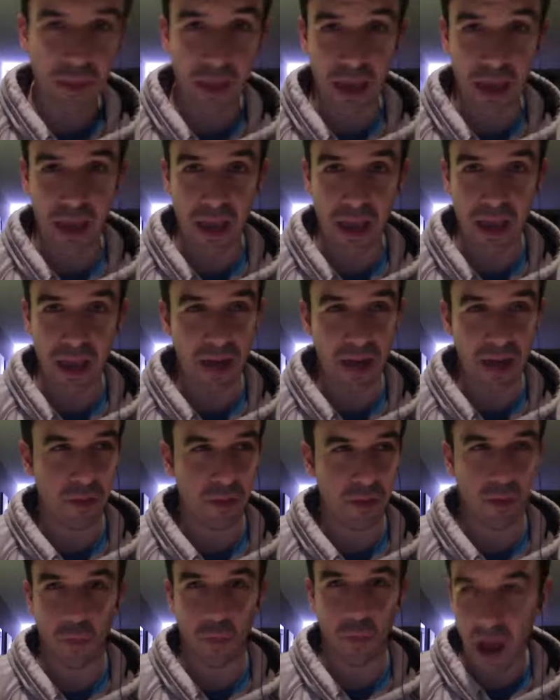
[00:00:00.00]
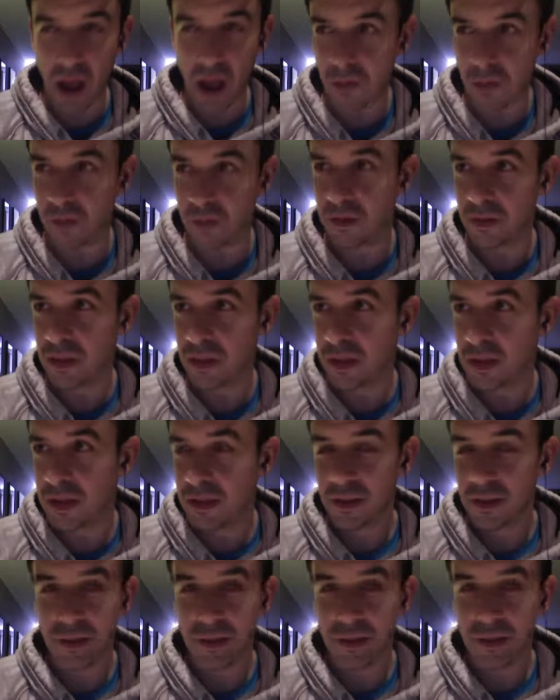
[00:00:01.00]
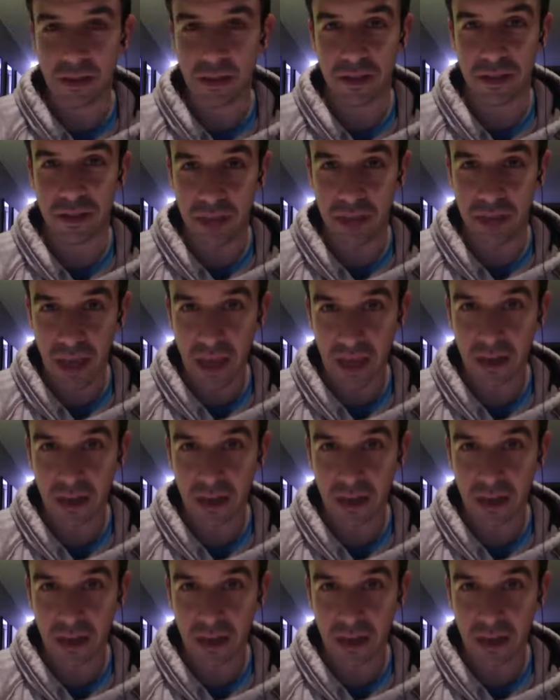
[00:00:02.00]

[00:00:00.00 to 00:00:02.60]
and we're like, "Wow, this is thick.